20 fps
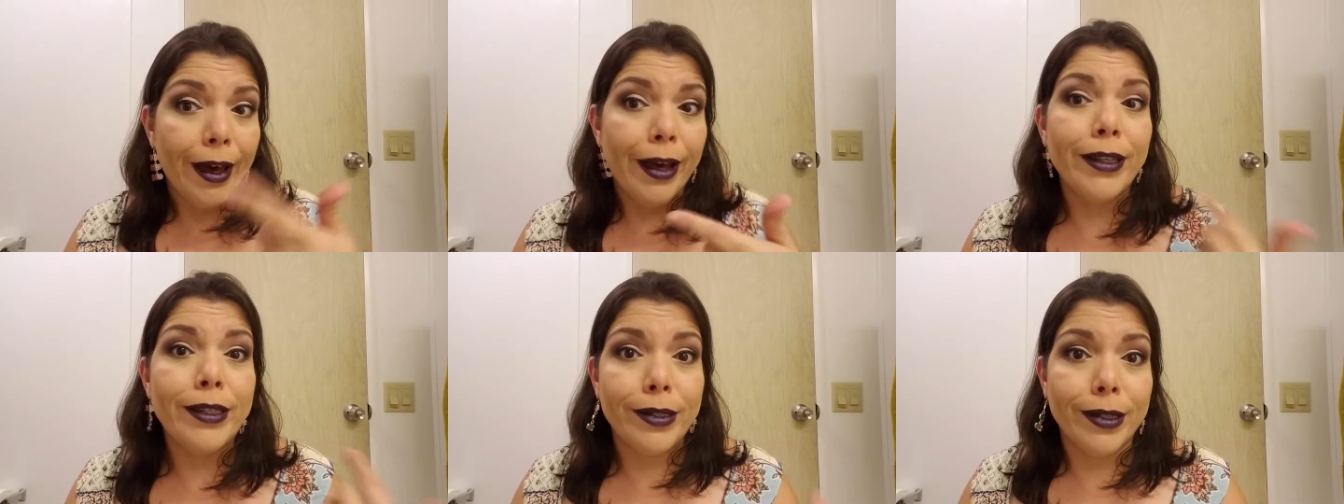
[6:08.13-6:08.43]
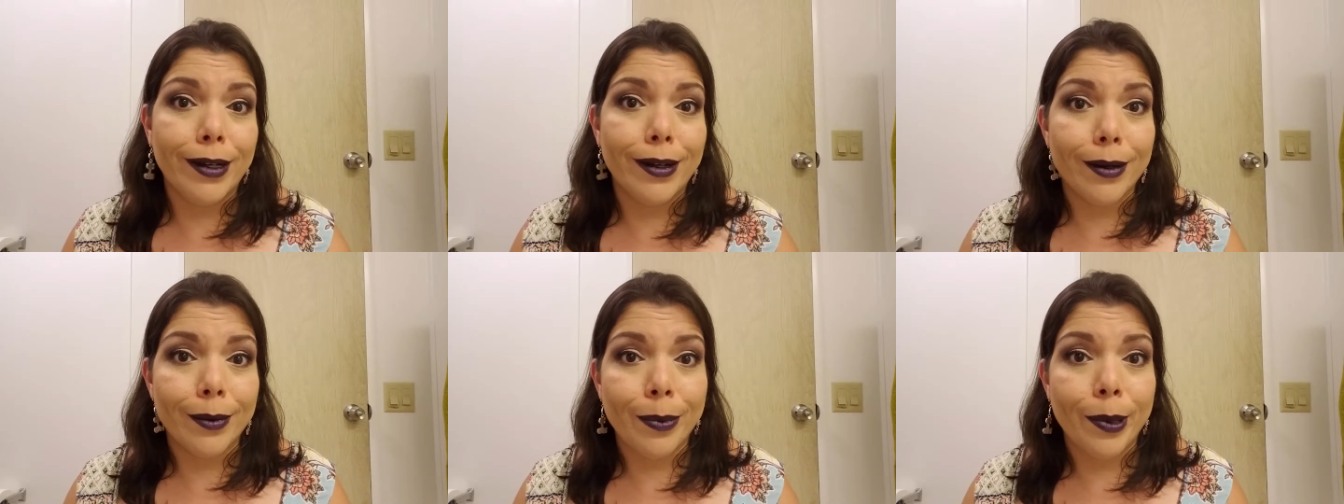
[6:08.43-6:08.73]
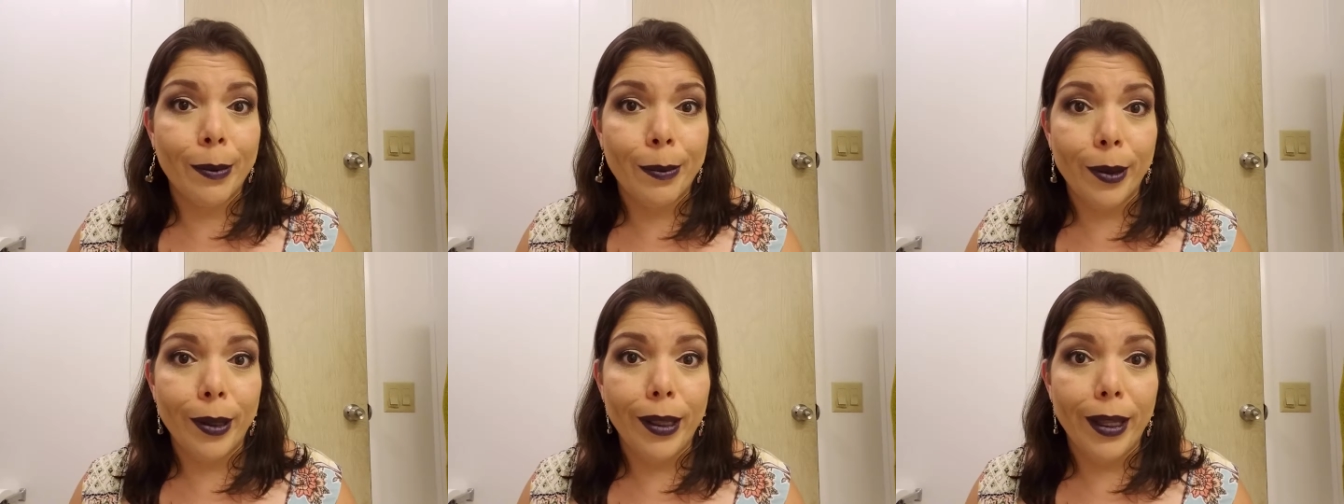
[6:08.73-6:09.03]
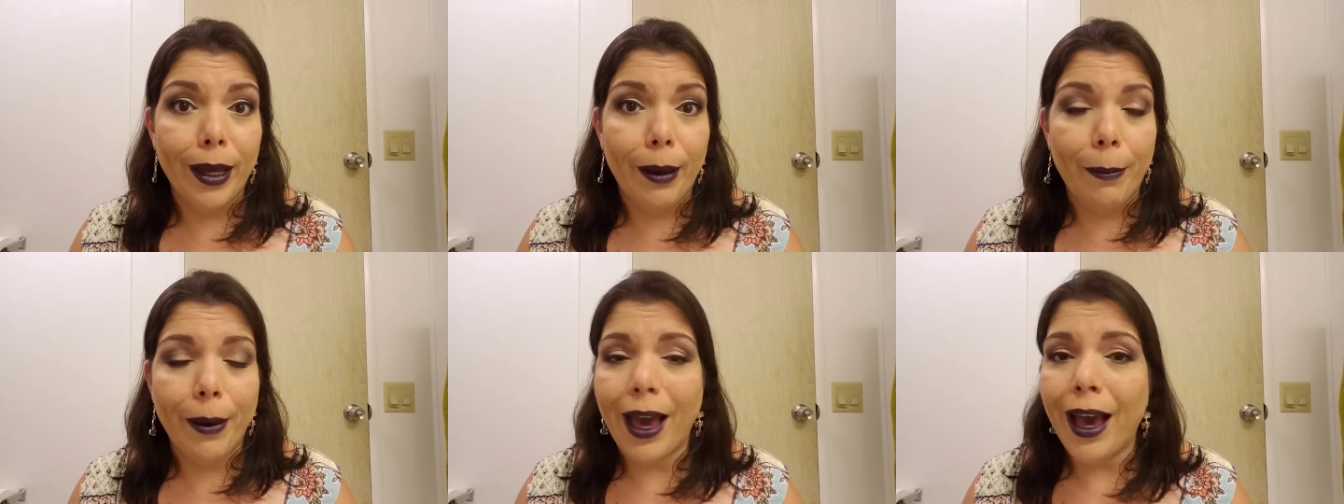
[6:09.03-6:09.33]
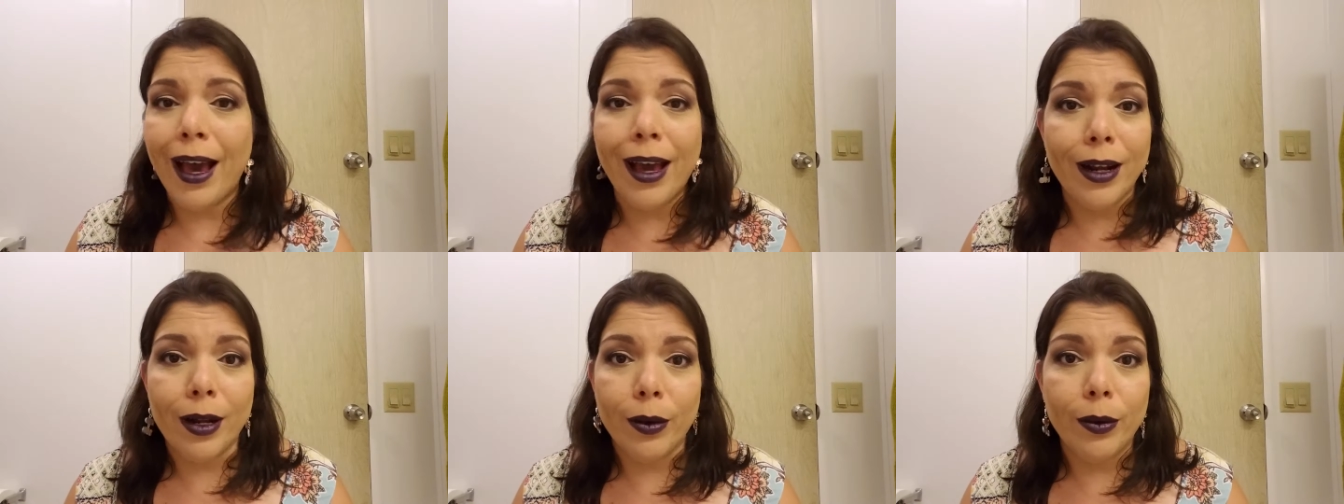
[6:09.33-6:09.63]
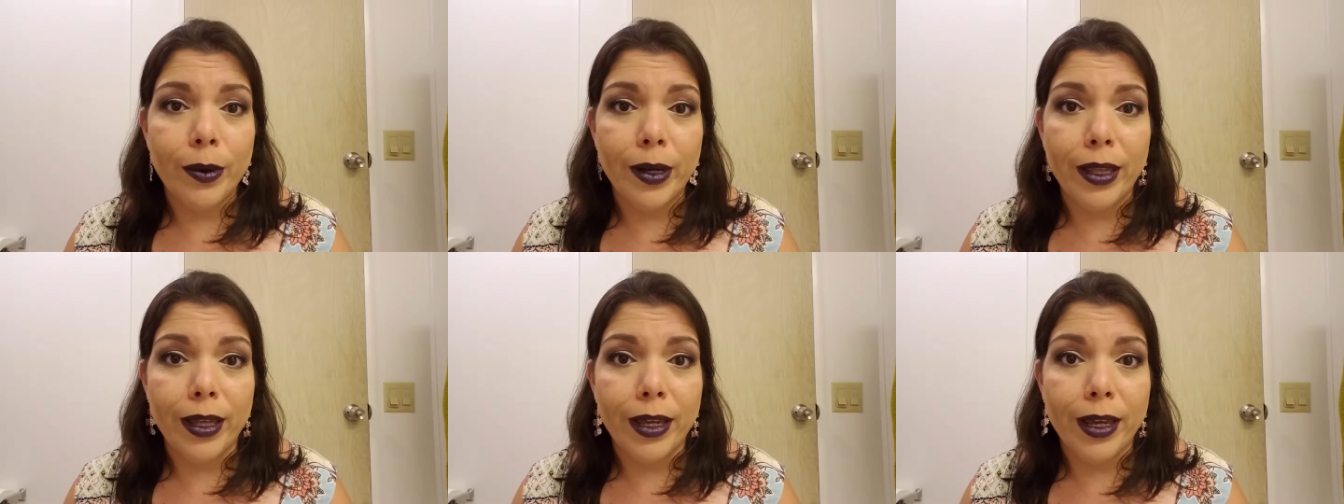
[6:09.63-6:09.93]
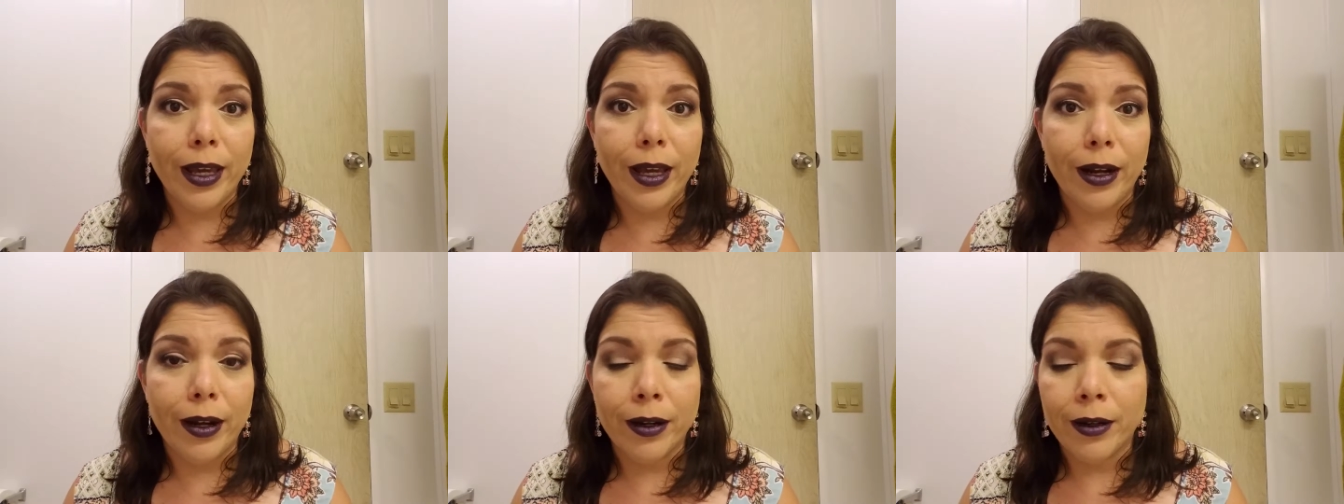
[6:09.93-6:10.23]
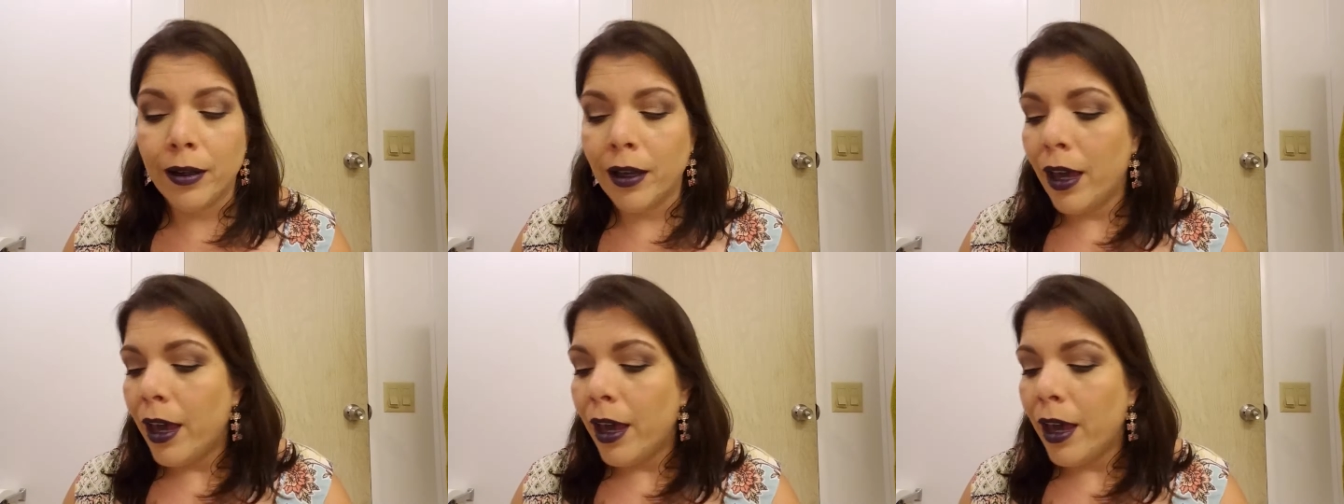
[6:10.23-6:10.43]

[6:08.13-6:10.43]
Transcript: a dark purple lip. I don't really care.